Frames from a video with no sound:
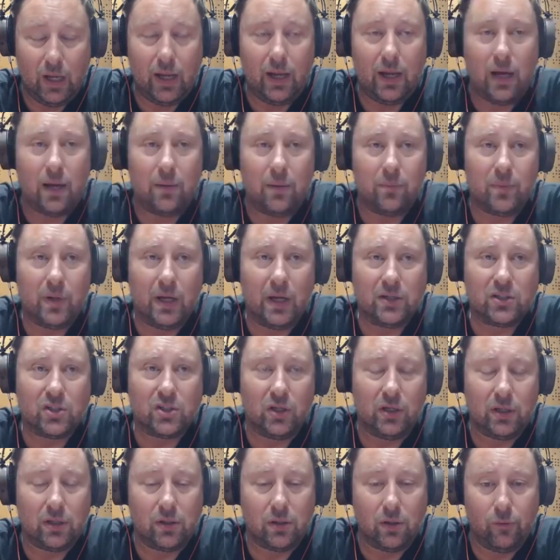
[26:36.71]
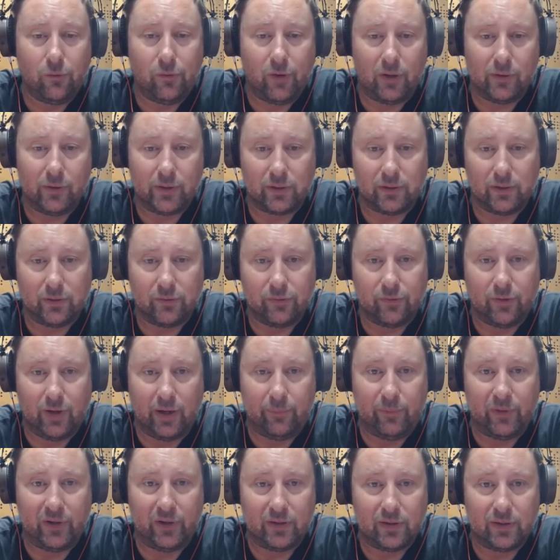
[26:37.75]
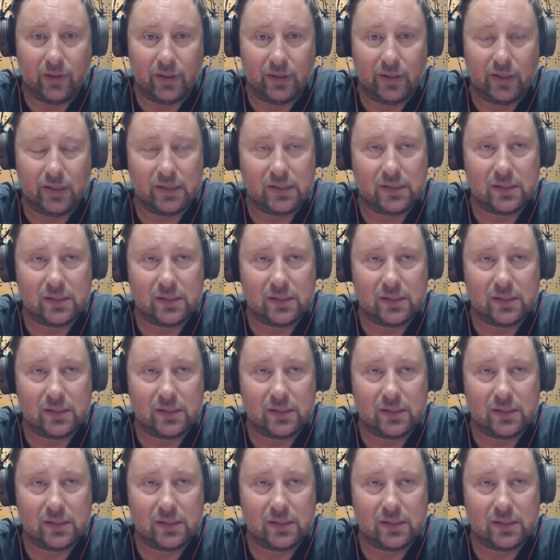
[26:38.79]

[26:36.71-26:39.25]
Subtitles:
Yeah, I'm actually co-founder of Vibrate, and there's